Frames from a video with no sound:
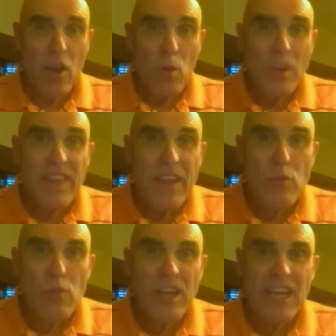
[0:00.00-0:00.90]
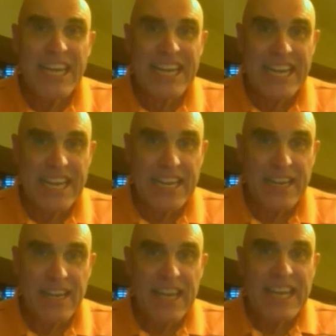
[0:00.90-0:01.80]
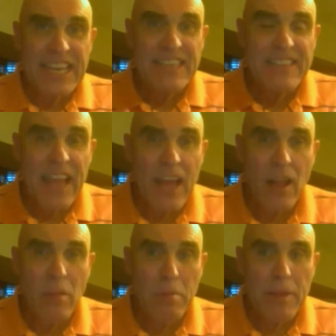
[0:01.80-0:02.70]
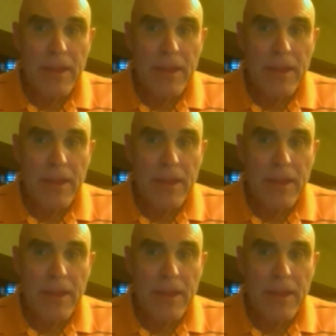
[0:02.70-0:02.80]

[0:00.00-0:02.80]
What they really need is help